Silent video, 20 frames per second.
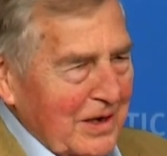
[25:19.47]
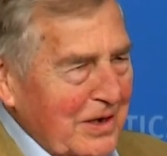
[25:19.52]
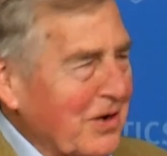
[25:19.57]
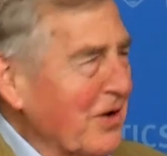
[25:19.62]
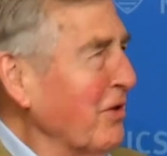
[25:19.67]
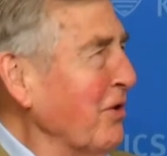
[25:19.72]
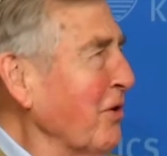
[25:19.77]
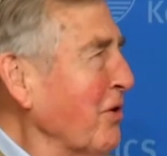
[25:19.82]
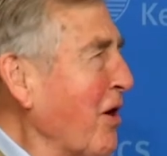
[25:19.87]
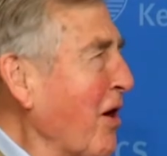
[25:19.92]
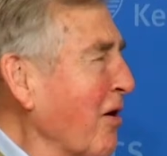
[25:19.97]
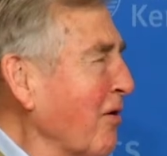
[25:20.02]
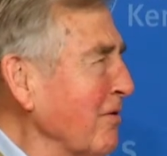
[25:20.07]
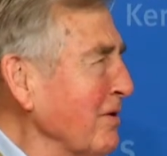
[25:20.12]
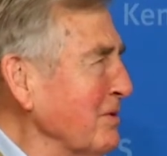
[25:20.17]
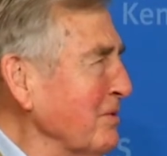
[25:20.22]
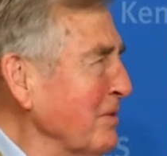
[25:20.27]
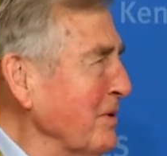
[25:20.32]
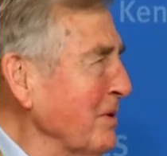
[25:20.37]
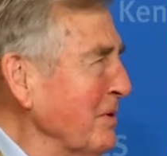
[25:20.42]
another
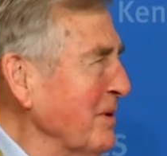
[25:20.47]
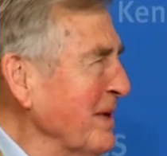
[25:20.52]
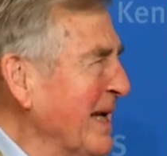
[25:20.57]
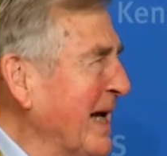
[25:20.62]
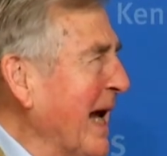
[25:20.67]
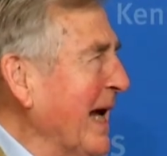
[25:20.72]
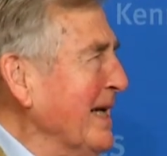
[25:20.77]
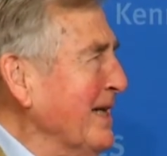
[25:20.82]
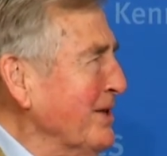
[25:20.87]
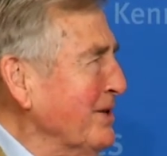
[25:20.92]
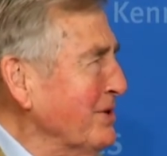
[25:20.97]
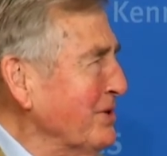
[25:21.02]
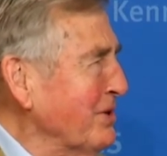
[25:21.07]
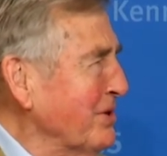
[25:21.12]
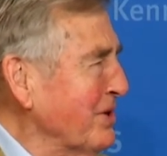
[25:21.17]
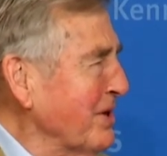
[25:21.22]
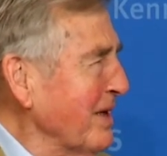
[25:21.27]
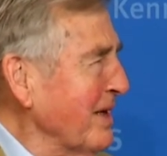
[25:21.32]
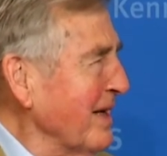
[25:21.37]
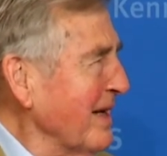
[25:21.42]
Congressman
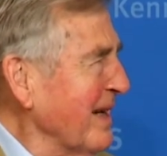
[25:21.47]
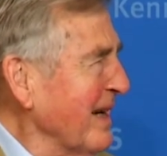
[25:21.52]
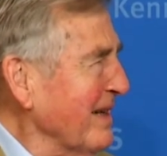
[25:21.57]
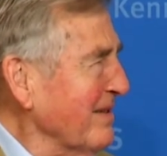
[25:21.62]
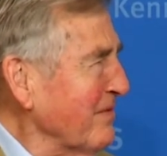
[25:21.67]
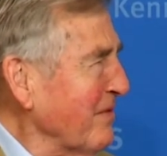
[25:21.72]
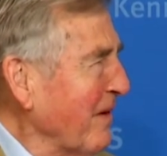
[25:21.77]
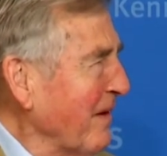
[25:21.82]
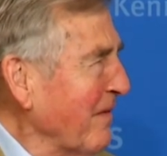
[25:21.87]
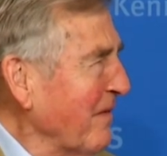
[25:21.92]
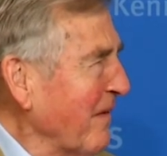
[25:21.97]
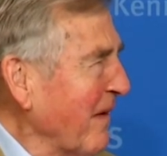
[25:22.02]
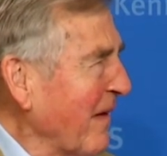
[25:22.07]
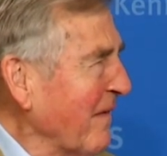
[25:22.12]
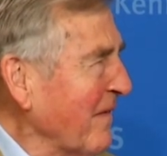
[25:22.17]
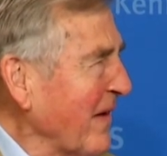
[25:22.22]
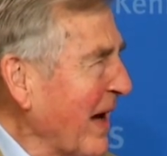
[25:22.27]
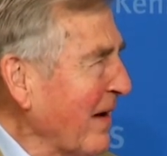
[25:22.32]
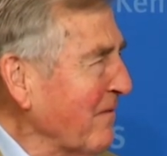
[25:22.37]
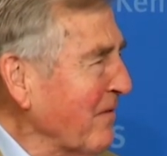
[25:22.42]
Gates, if I
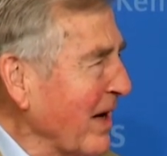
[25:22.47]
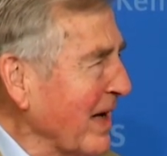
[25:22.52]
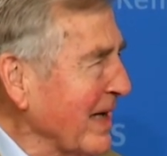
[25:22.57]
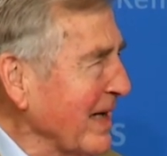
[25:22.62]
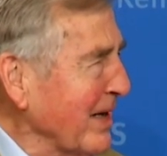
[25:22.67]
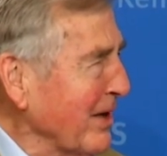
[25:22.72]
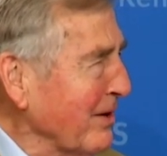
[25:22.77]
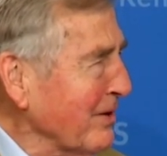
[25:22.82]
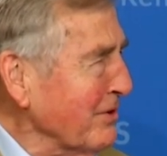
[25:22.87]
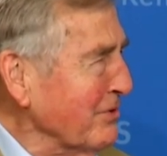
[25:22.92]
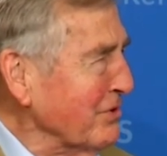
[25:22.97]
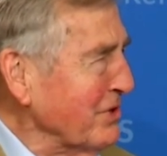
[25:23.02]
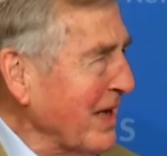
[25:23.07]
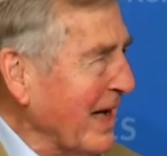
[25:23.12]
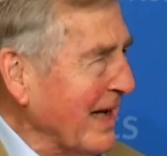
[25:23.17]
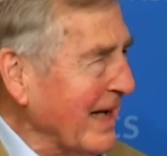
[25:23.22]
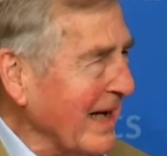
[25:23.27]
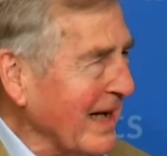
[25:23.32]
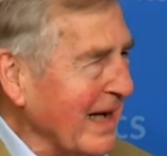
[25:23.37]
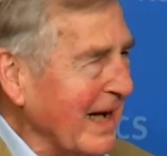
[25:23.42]
can
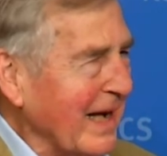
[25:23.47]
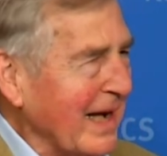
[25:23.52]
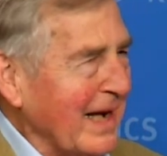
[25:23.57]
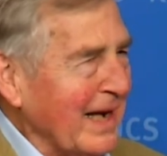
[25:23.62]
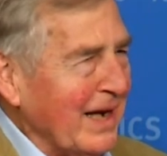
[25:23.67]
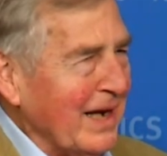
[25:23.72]
understand it,